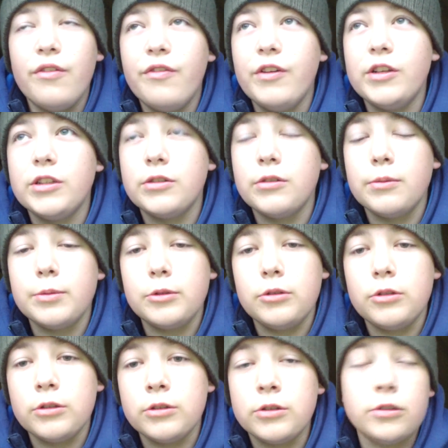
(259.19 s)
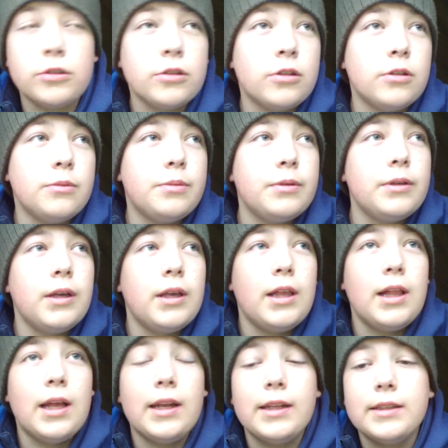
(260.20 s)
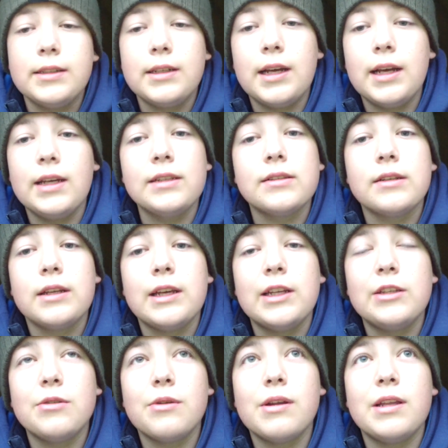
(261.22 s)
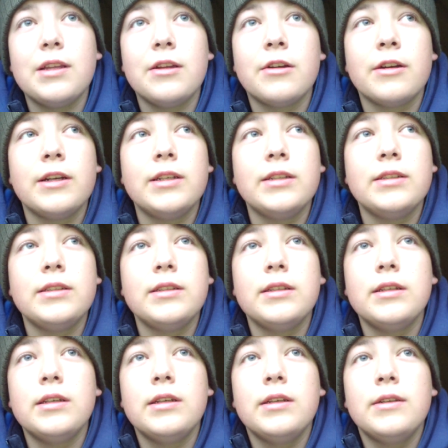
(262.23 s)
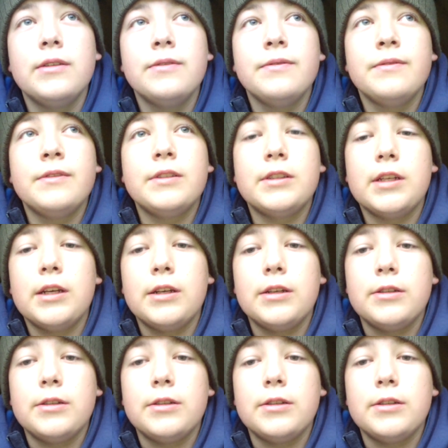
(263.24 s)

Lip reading: fish are up all on the top, and then today it's going to hit 20 degrees, so